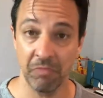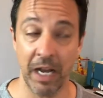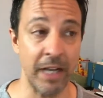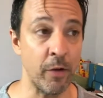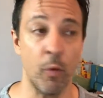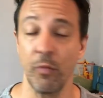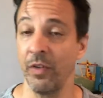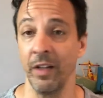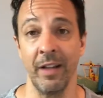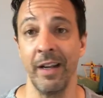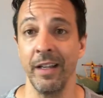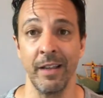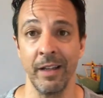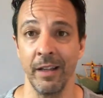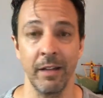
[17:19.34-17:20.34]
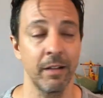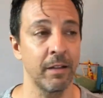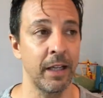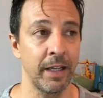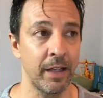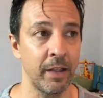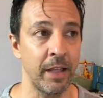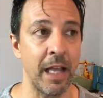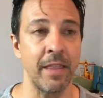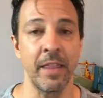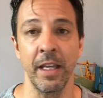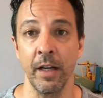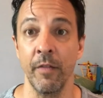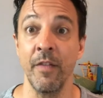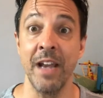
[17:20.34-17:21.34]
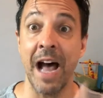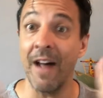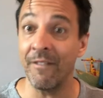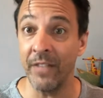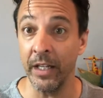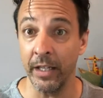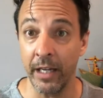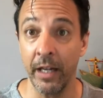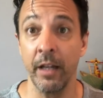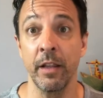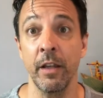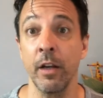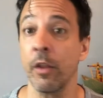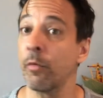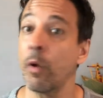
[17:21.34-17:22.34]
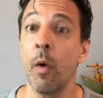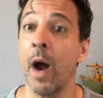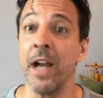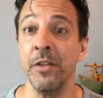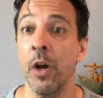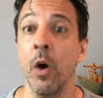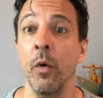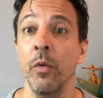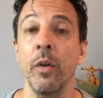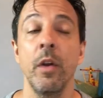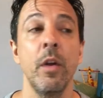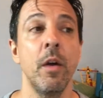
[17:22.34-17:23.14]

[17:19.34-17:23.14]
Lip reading: I don't feel anything. Like that thing of not feeling anything in the throat, I don't.